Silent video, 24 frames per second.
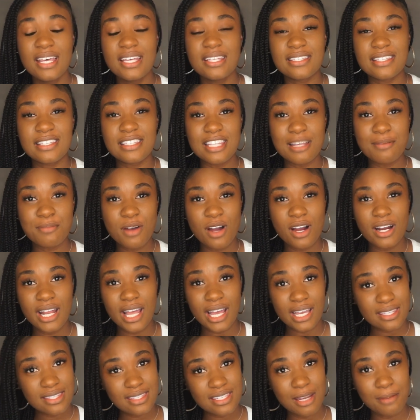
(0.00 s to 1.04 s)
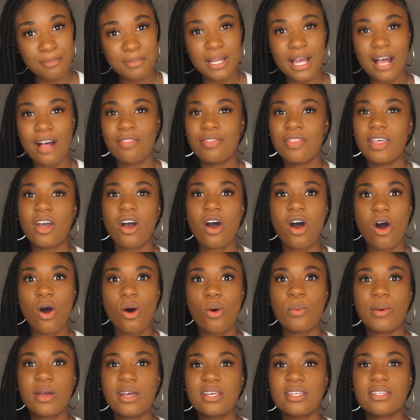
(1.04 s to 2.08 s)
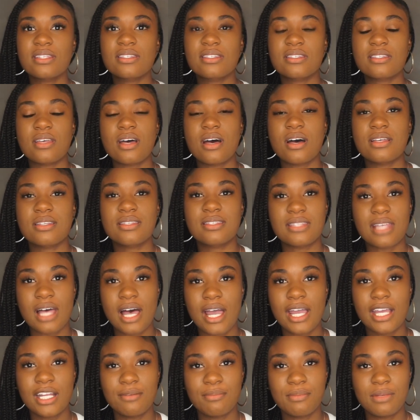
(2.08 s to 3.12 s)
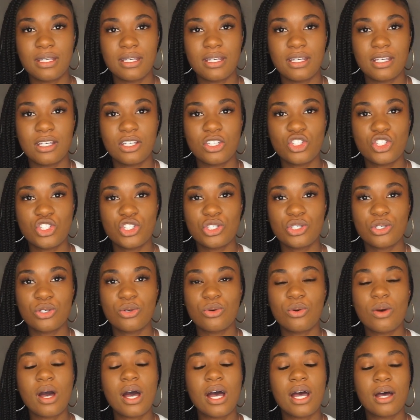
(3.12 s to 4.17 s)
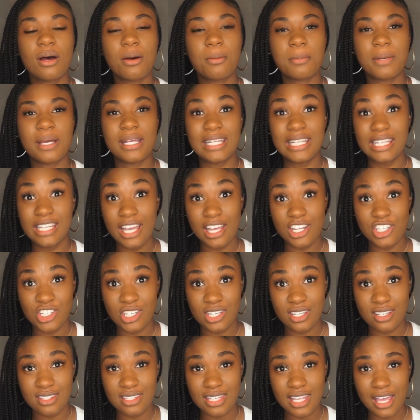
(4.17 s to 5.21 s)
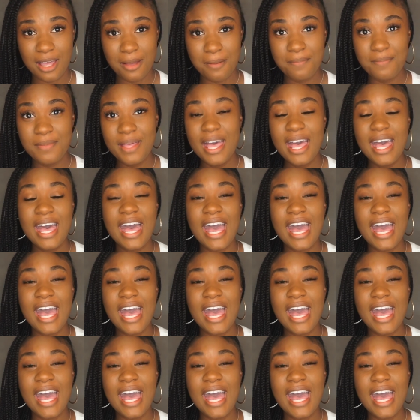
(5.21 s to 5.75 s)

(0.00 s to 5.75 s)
Since I'm cardiac step down, they always assign me to an EKG exam.